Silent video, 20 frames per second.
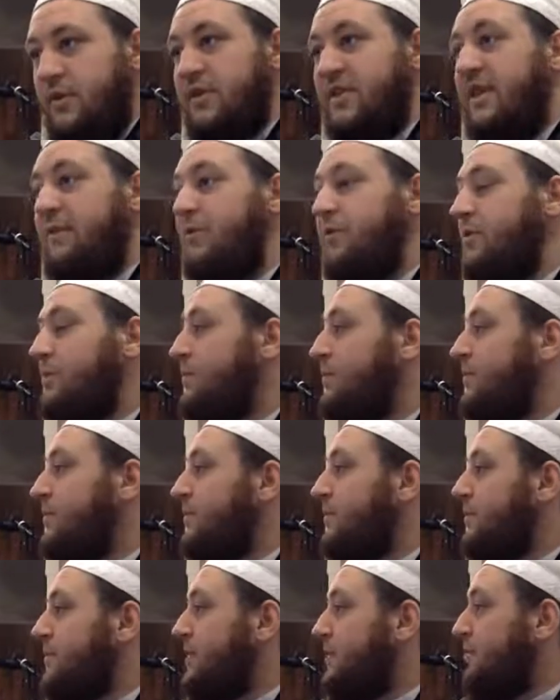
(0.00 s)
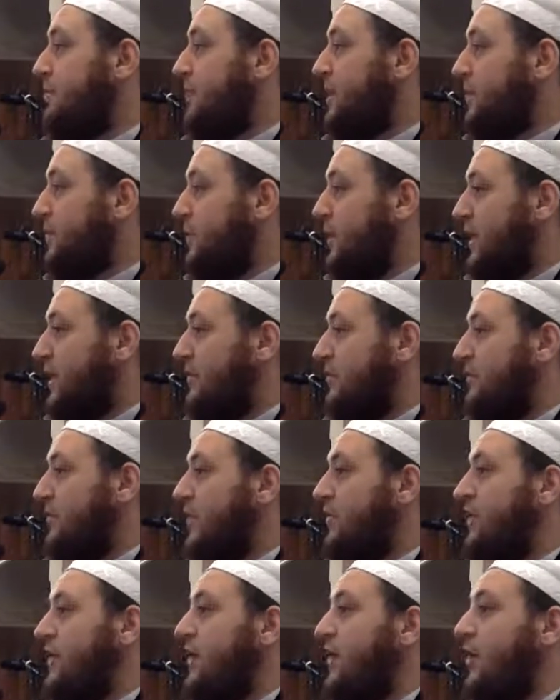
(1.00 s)
Because some people had a
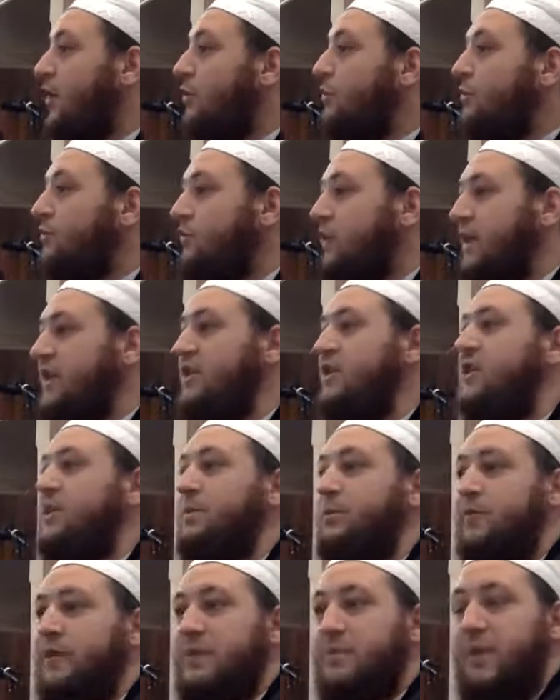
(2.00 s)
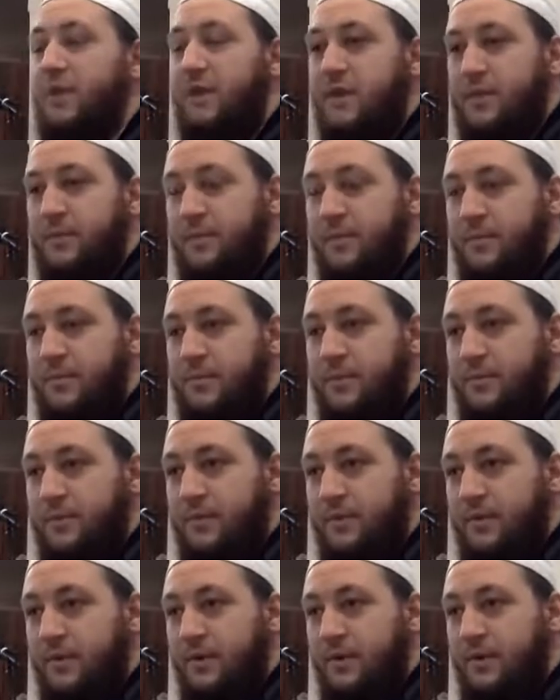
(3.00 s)
very close relationship with this brother.
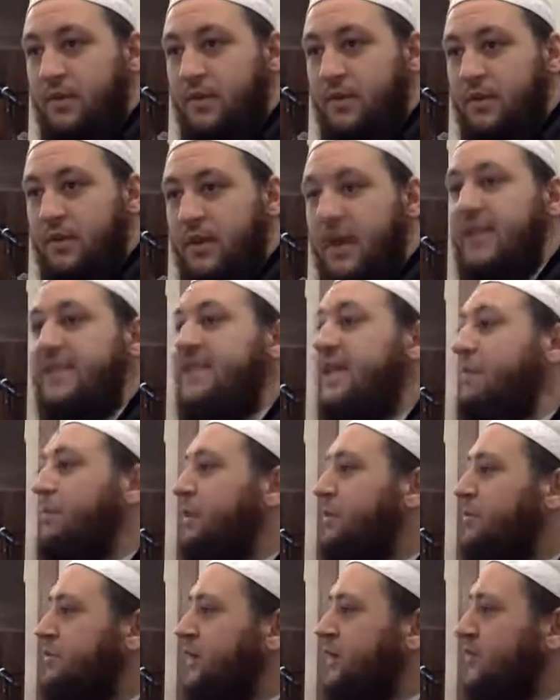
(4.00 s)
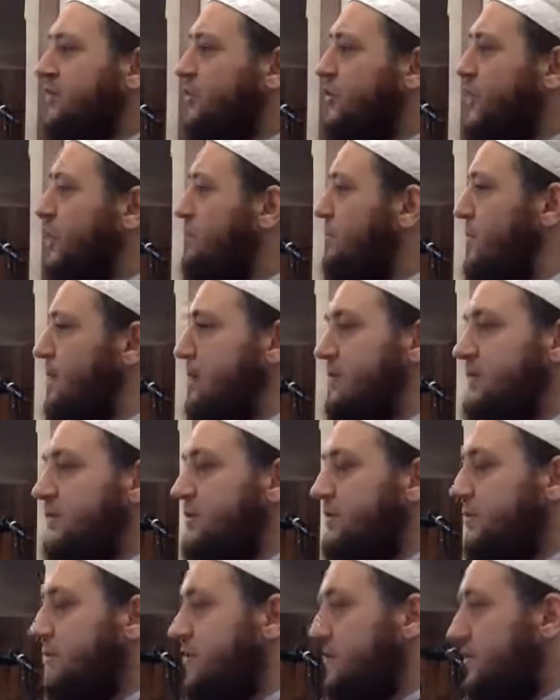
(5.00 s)
And some people just knew him
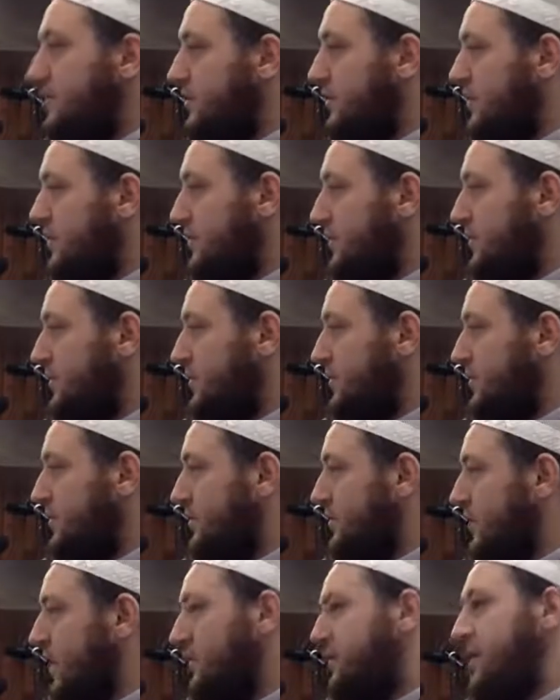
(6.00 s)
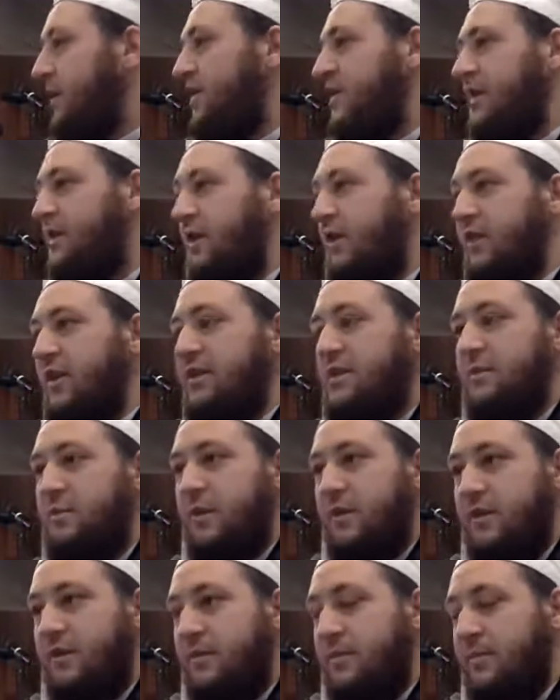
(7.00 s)
as a brother, a
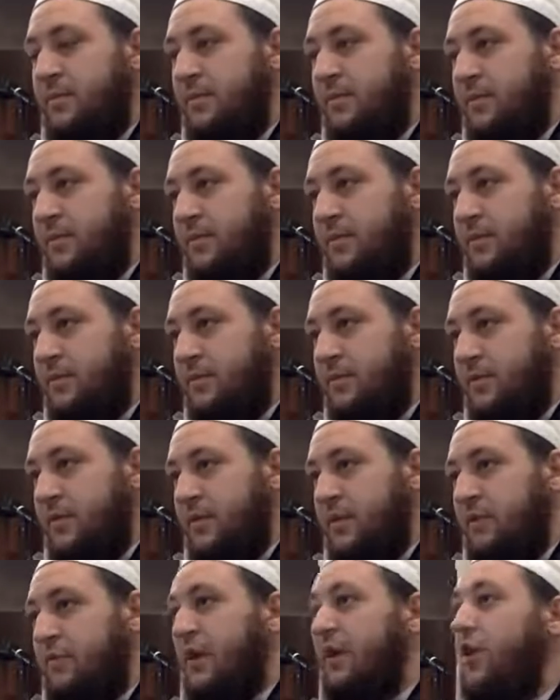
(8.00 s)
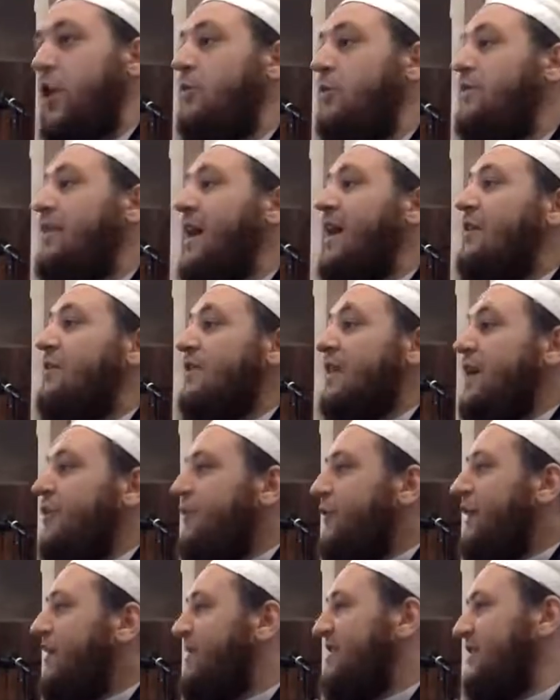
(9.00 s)
random brother. For no doubt, the
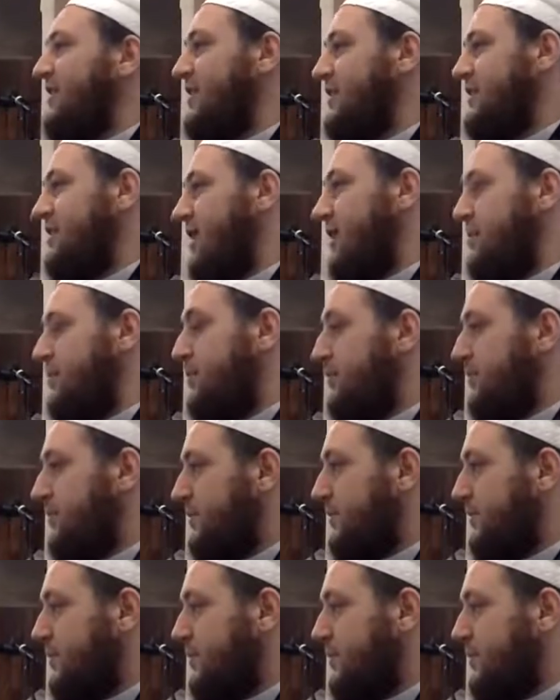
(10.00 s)
effect is not the same.